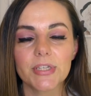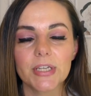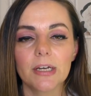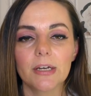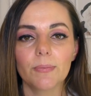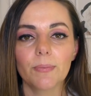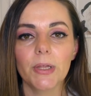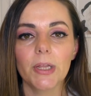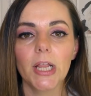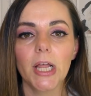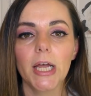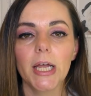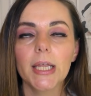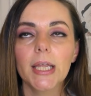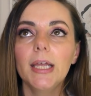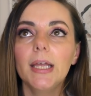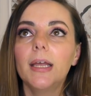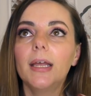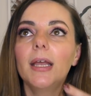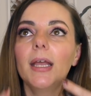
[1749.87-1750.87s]
And it'd be like,
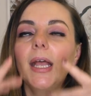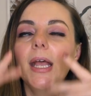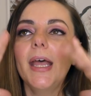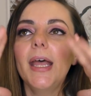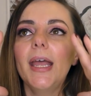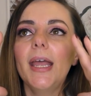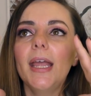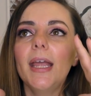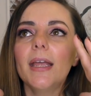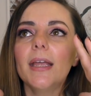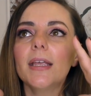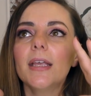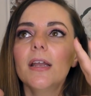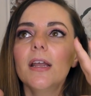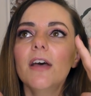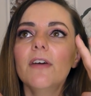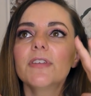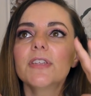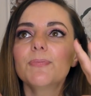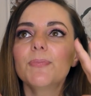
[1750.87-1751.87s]
hey, can
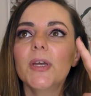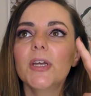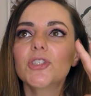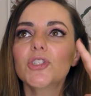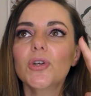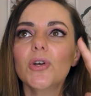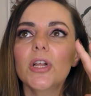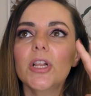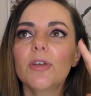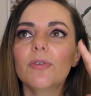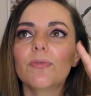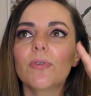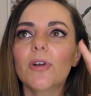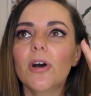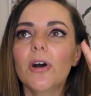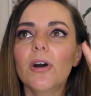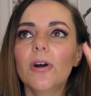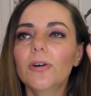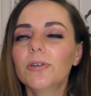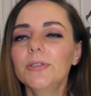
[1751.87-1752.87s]
I have a spare toilet
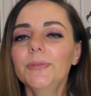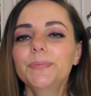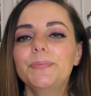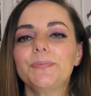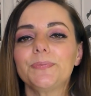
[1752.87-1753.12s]
roll?